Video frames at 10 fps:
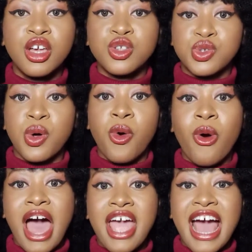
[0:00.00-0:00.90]

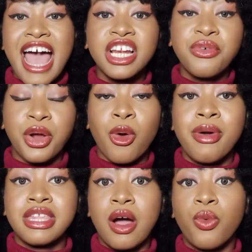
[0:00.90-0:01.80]
So I highly
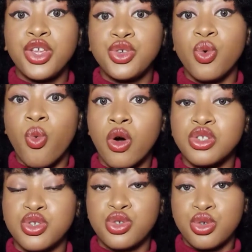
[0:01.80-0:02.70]
recommend that when you
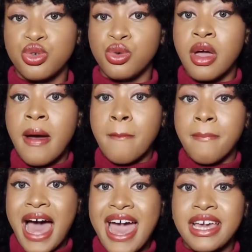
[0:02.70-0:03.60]
want to
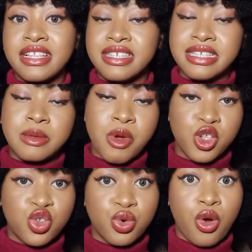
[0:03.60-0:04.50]
buy this
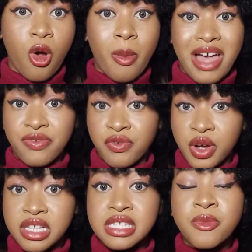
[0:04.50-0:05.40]
menstrual cup, at
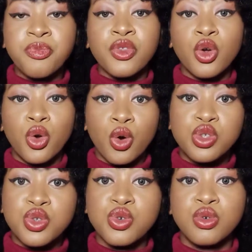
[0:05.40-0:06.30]
first go
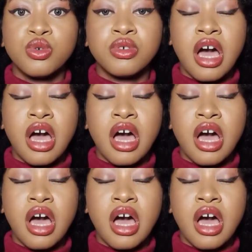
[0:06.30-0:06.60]
to